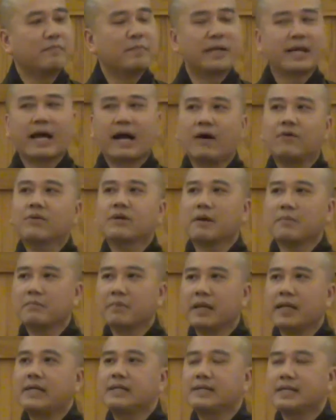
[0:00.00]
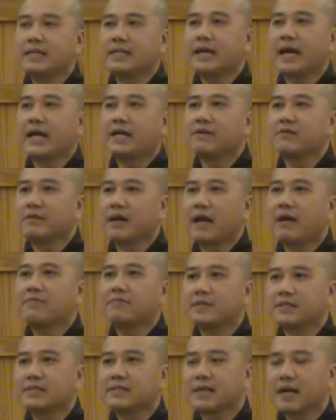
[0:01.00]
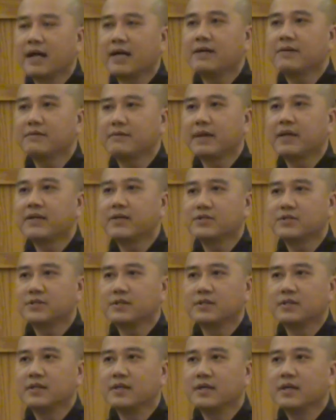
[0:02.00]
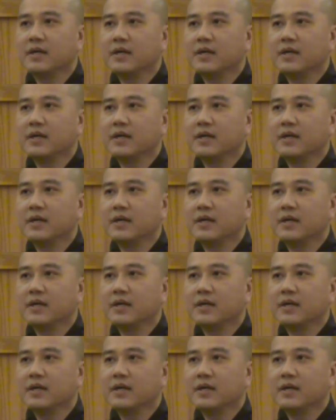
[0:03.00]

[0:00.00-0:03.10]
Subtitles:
But how come lately I don't have this kind of energy?